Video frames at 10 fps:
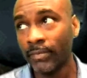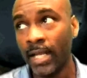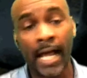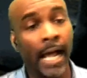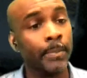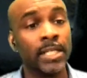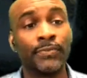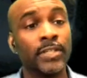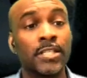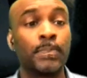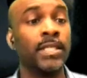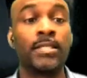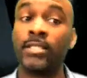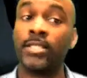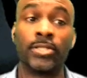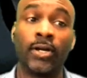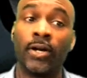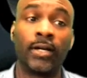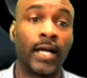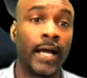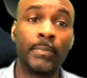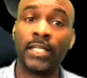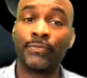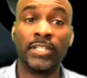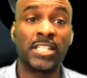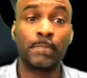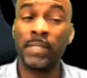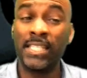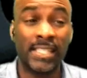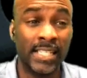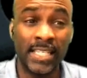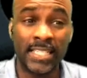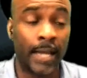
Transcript: I'm in it for the species, y'all. I'm in it for the species.